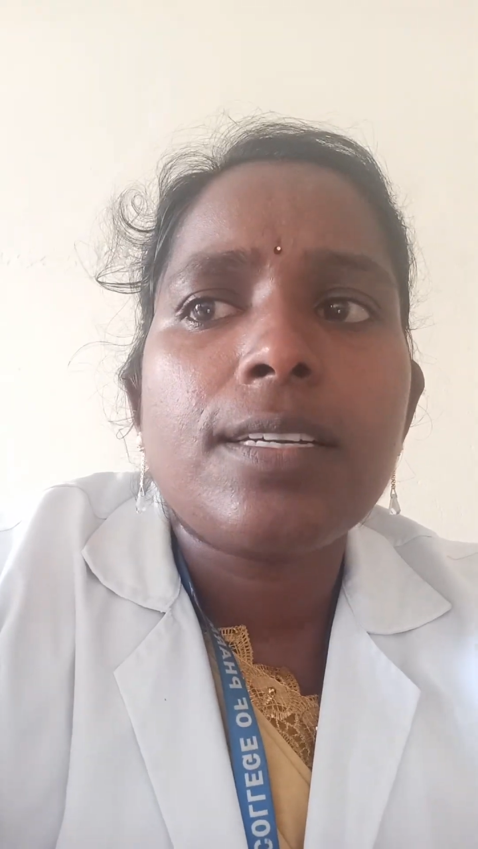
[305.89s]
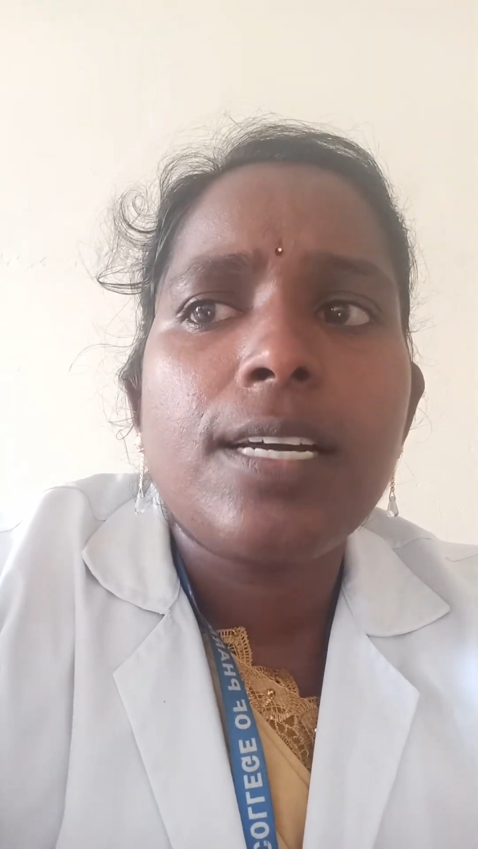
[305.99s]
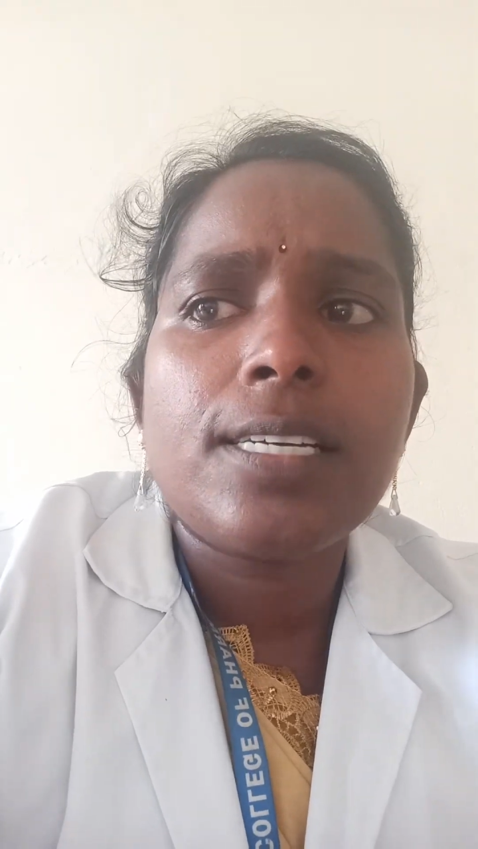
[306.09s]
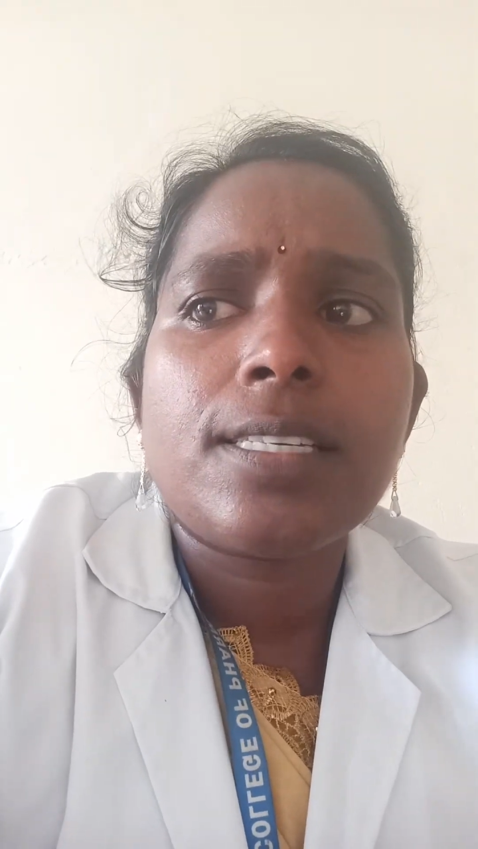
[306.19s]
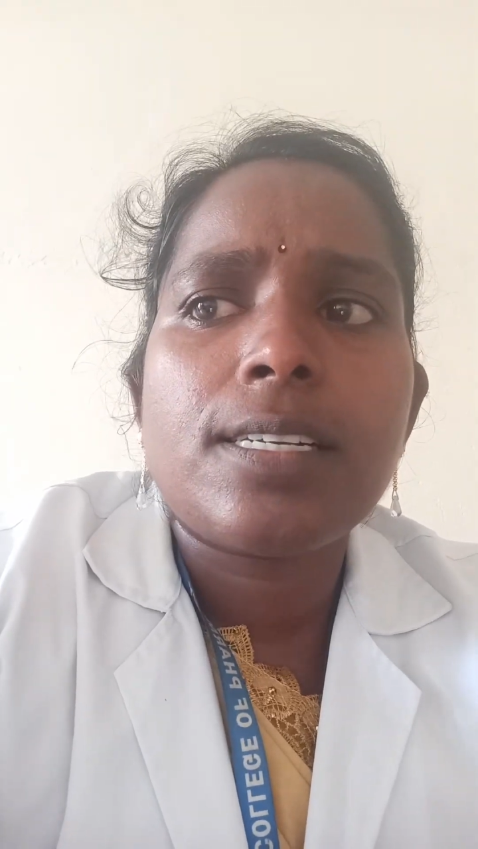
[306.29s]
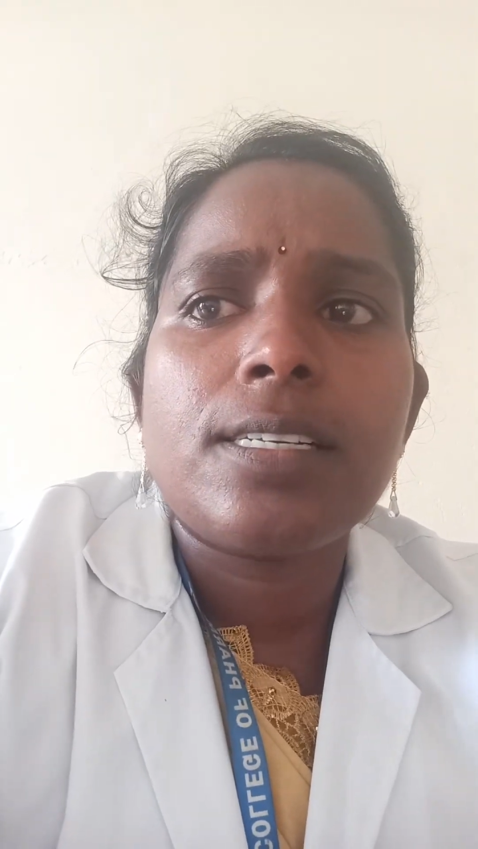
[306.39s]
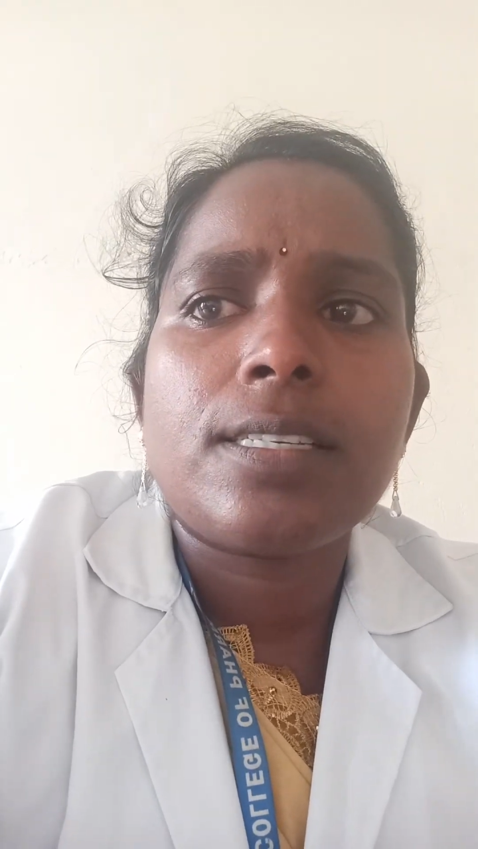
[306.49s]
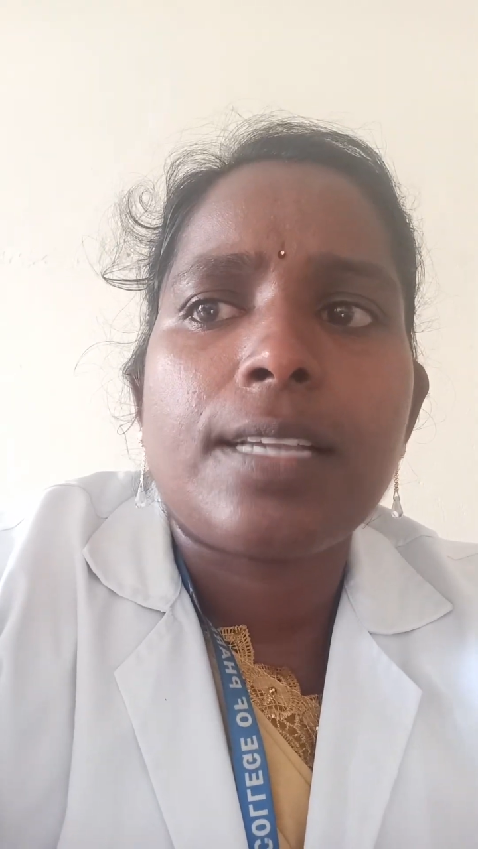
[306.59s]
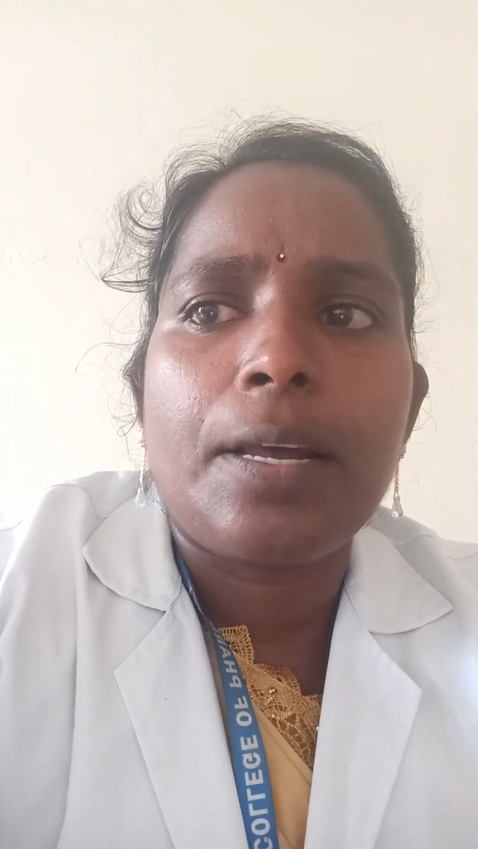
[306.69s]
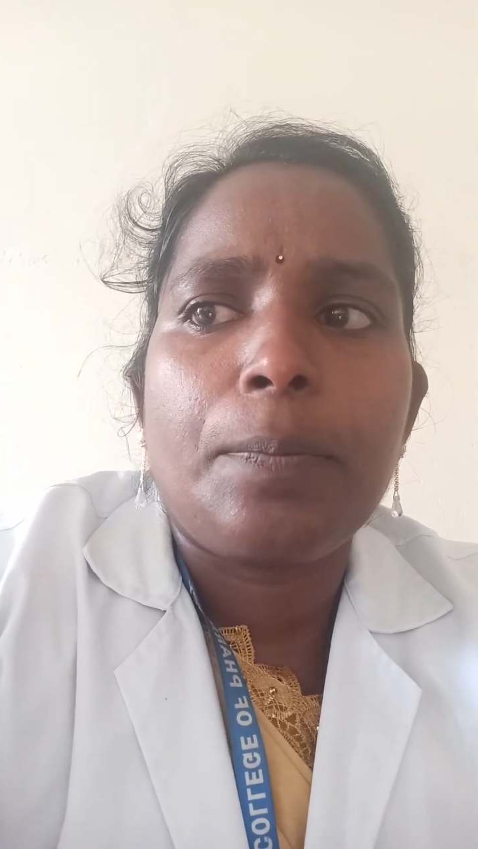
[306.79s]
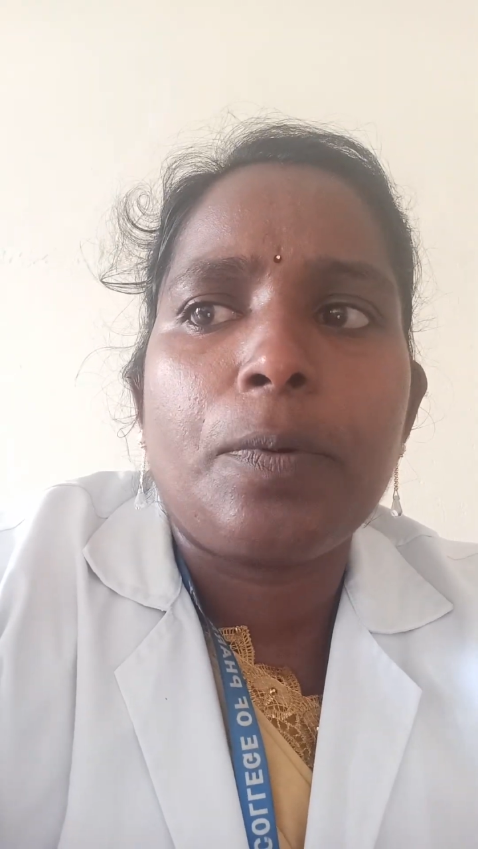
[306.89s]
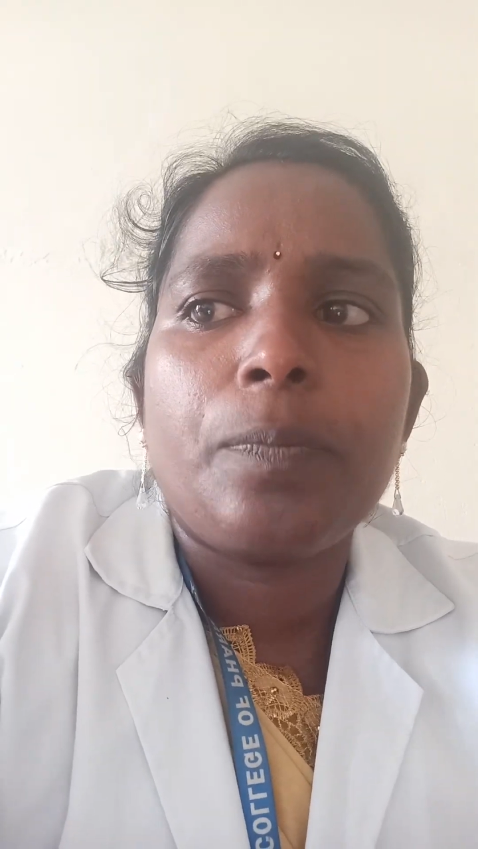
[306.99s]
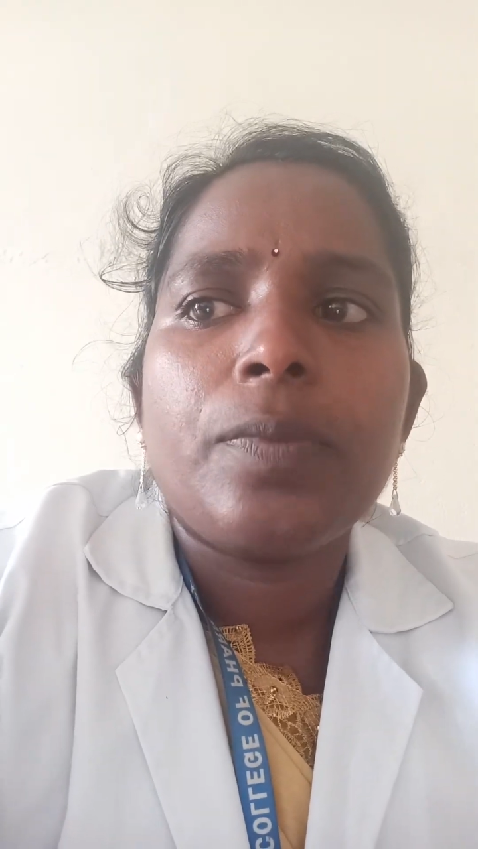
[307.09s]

natural sleep.